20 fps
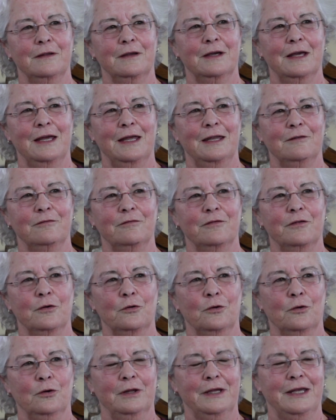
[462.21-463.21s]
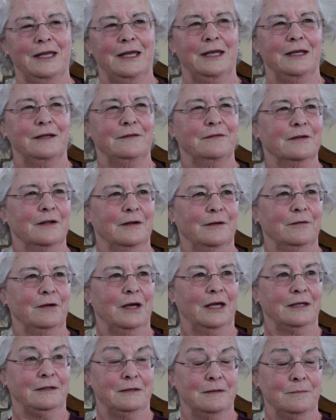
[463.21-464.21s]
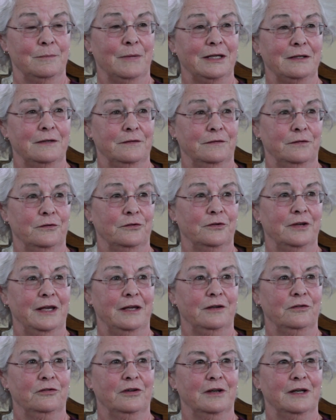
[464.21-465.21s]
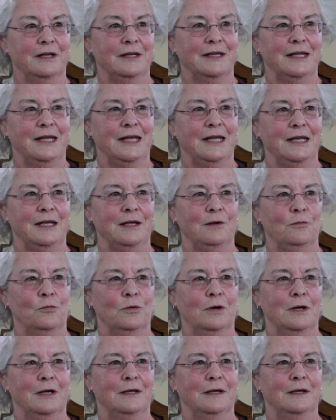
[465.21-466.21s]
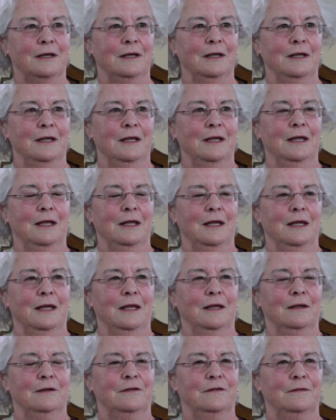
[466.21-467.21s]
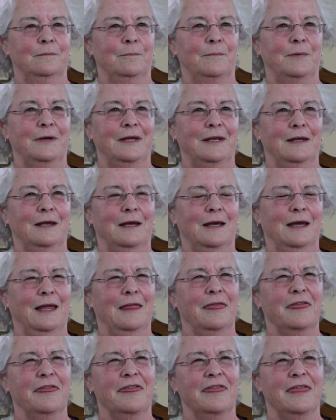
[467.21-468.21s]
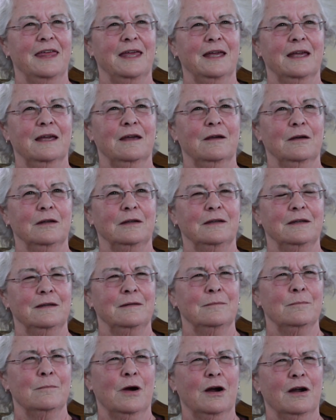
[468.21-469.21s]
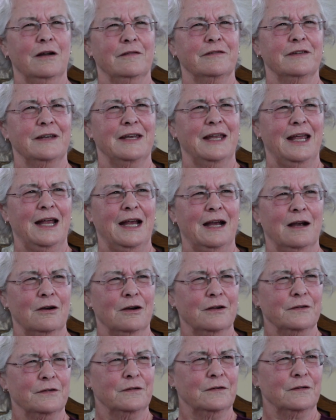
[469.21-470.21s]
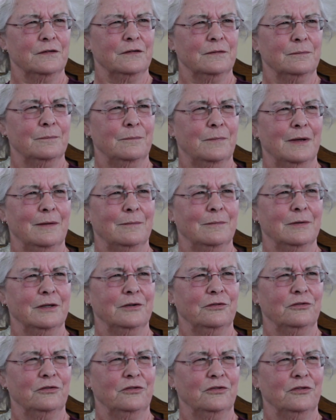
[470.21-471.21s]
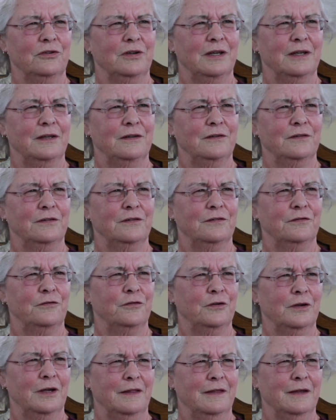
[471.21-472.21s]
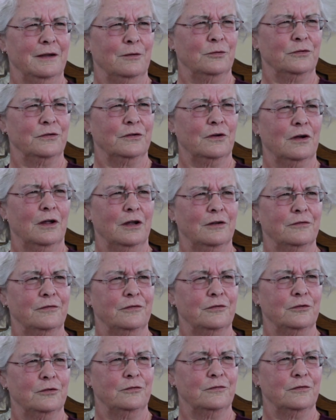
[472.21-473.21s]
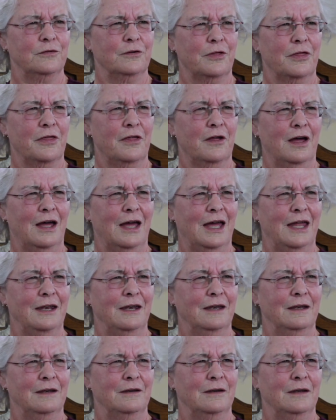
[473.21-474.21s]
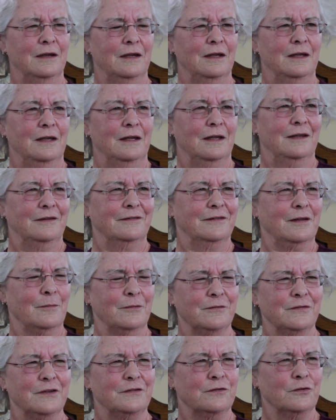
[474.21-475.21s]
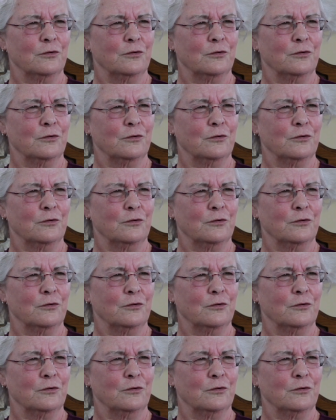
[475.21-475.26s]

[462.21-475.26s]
kind of the early 80s, and I did my dissertation in 81, but I think, didn't Marvin Harris publish his, I think it was called Food for Thought, and some of his